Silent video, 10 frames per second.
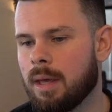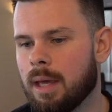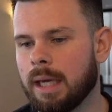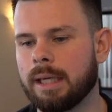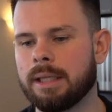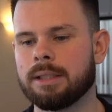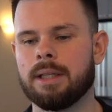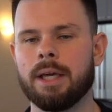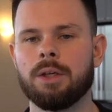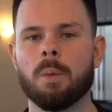is
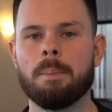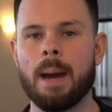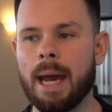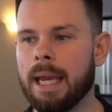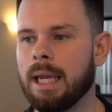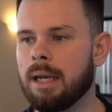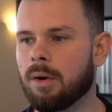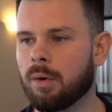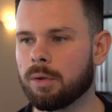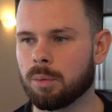that you're paid
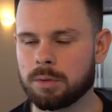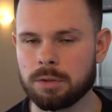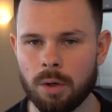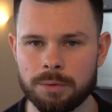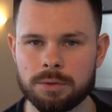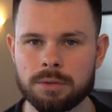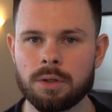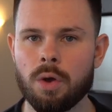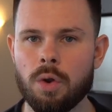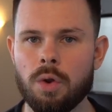on your results,
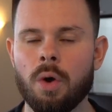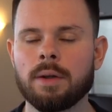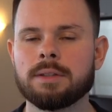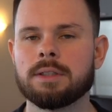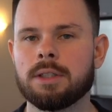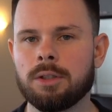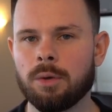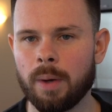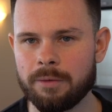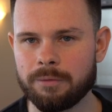not your
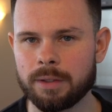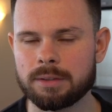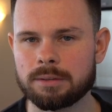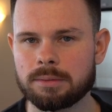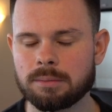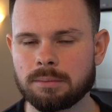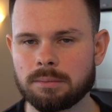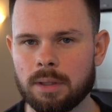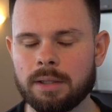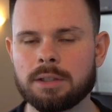effort,
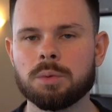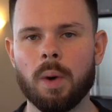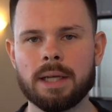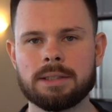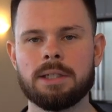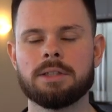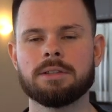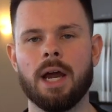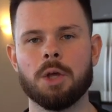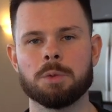right? This is why I teach
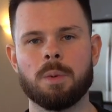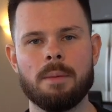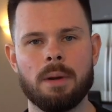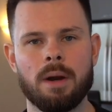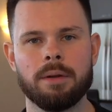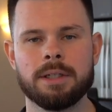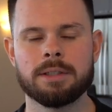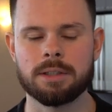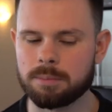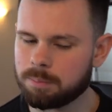sales primarily, is
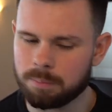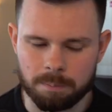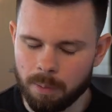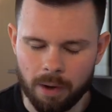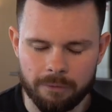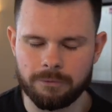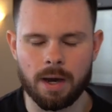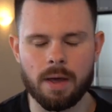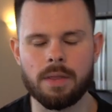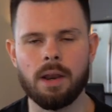it's by
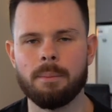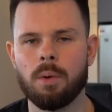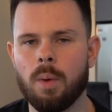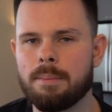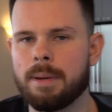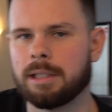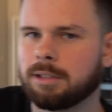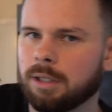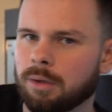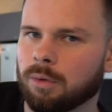far the number one best skill